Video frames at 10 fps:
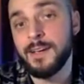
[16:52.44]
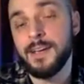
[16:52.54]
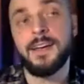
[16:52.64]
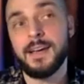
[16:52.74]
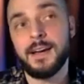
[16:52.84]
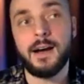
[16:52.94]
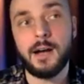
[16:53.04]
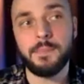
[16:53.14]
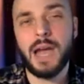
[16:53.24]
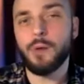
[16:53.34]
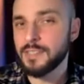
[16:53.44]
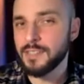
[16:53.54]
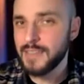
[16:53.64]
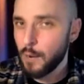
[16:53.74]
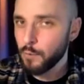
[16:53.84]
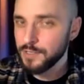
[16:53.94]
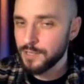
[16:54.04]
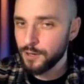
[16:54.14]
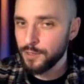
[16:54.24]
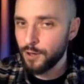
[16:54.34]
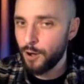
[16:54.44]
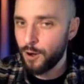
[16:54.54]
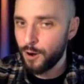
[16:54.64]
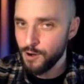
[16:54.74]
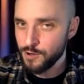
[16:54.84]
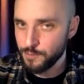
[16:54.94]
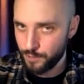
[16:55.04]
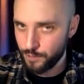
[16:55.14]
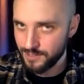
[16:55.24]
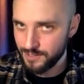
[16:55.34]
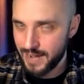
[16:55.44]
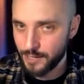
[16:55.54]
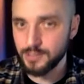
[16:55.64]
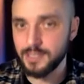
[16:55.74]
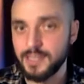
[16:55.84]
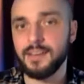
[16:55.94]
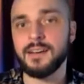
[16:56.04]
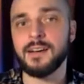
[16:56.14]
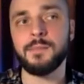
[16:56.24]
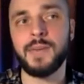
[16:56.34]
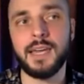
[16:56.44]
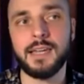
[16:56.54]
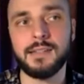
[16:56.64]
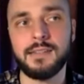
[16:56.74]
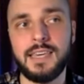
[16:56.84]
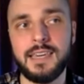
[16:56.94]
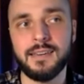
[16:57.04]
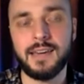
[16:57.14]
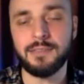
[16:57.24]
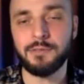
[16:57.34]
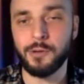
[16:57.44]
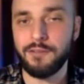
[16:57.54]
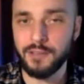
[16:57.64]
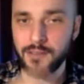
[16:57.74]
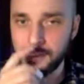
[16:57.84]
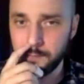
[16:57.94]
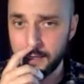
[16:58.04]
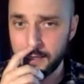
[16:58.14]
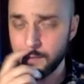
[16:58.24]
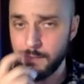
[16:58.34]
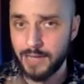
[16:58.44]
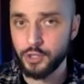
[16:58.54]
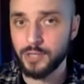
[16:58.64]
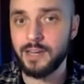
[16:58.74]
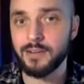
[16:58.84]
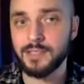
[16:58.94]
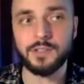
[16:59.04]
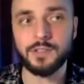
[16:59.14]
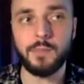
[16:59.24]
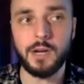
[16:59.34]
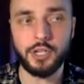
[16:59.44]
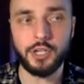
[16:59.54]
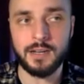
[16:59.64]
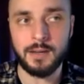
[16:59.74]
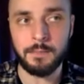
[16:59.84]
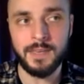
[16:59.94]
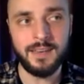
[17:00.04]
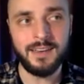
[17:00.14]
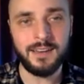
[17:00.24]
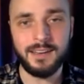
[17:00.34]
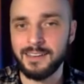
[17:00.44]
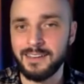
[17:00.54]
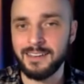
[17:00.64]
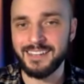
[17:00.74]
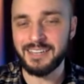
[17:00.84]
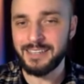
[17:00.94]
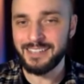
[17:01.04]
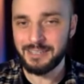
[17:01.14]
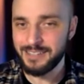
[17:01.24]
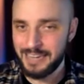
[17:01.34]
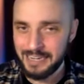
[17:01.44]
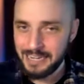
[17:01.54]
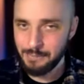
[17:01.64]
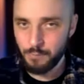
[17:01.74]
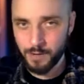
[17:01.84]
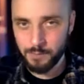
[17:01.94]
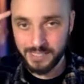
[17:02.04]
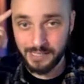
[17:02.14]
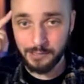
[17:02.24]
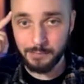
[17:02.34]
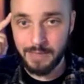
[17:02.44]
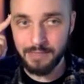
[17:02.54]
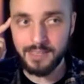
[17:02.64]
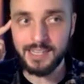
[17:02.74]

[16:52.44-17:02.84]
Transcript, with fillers: That was the hard part, actually. And the ethnographically speaking, the magic there isn't so much in any one particular method.